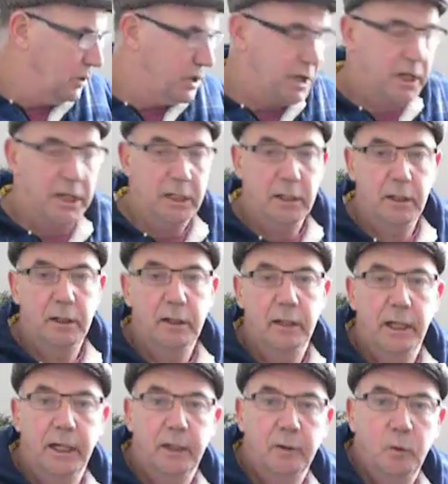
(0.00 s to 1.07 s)
Once again,
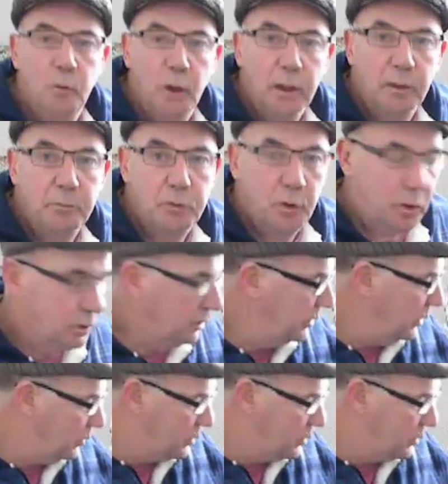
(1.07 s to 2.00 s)
welcome to all